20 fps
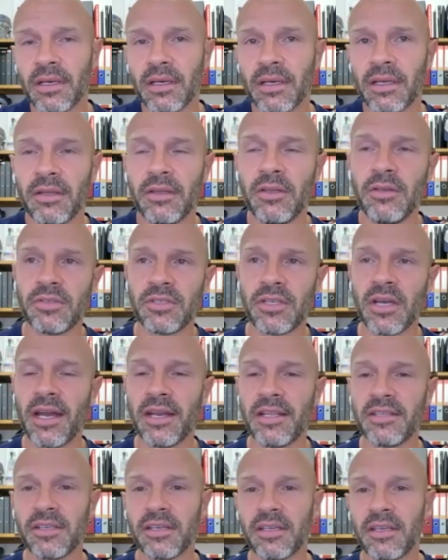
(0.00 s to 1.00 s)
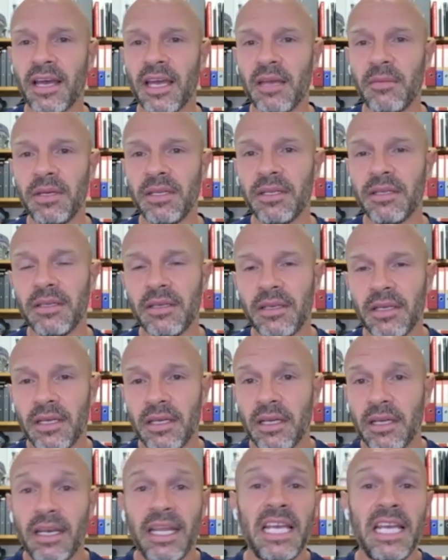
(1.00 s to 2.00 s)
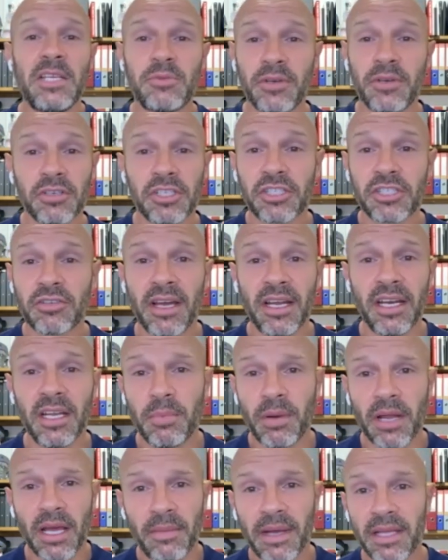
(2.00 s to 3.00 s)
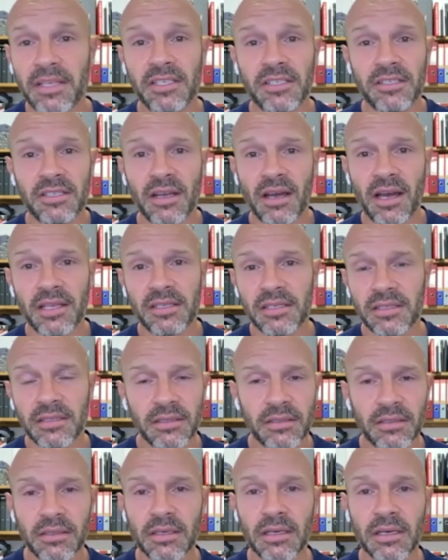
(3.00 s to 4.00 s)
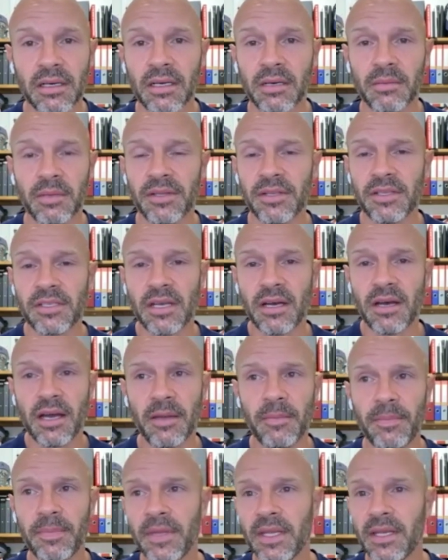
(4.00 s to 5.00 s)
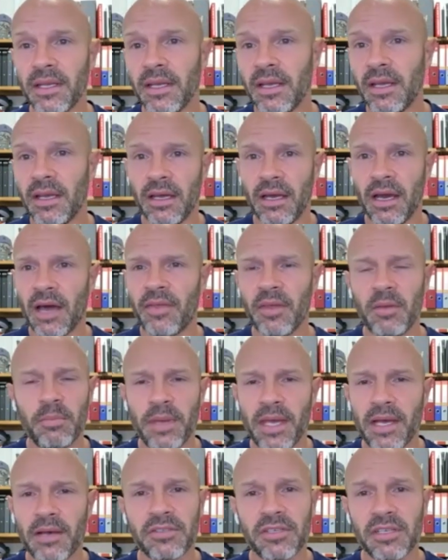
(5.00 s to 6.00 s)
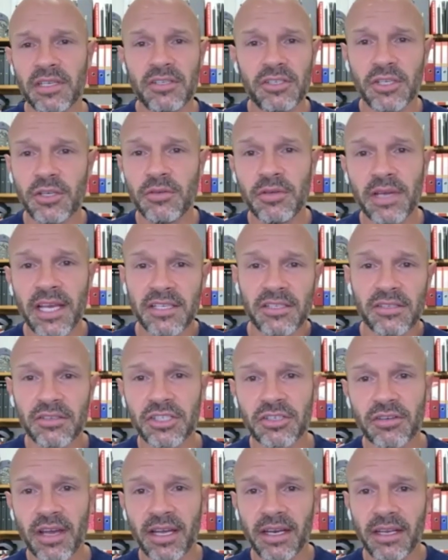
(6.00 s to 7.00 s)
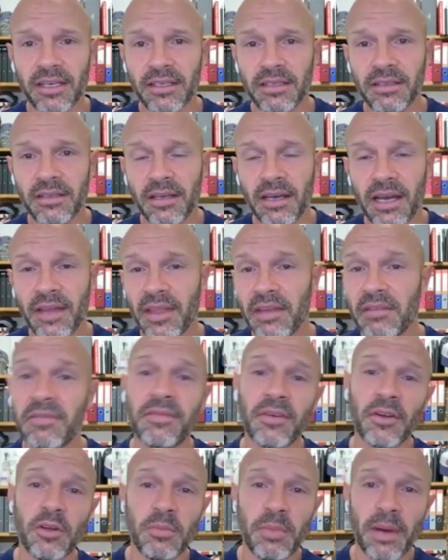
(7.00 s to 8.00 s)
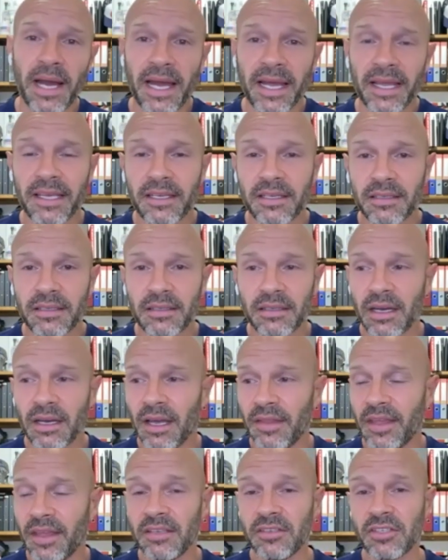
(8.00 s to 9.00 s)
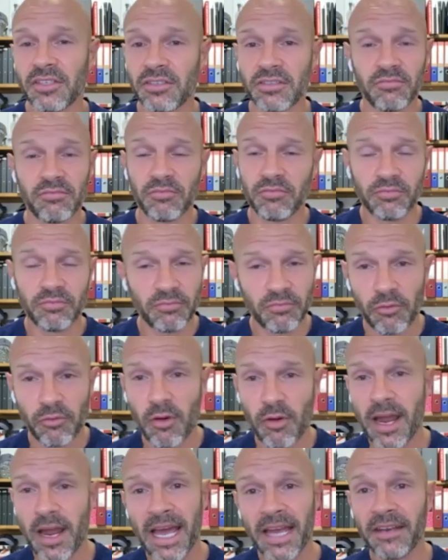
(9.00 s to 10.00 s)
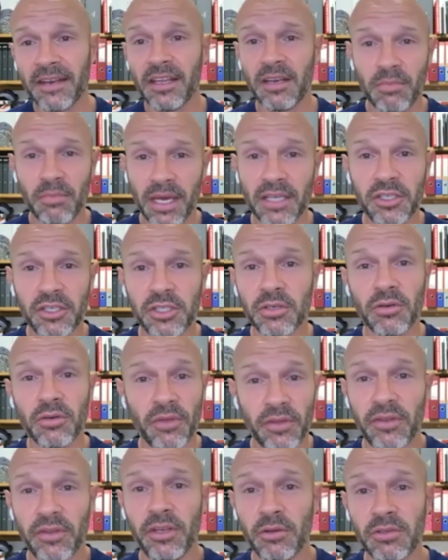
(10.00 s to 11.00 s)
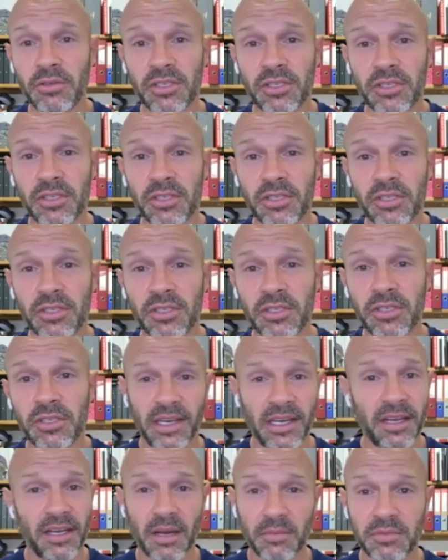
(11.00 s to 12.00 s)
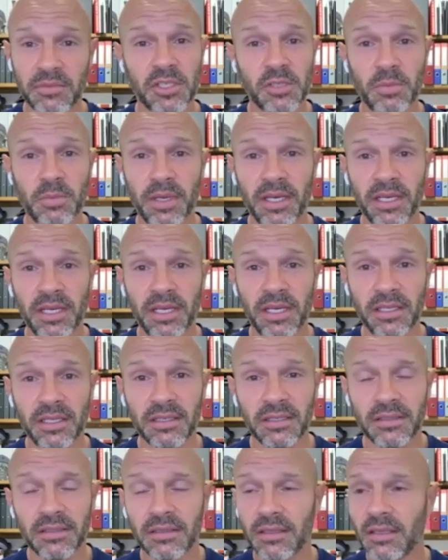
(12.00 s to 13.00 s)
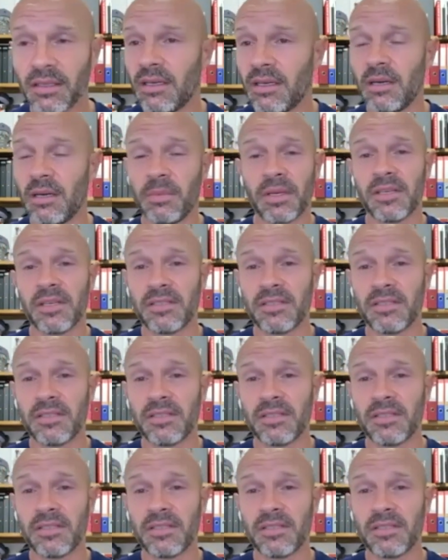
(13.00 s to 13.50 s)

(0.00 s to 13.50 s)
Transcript: new signings that came in, Leeds were in Australia playing Manchester United at the time. I think Bielsa did 2 days in Australia and then flew back and then just ran and made sure that the new signings were fit and up to speed. Because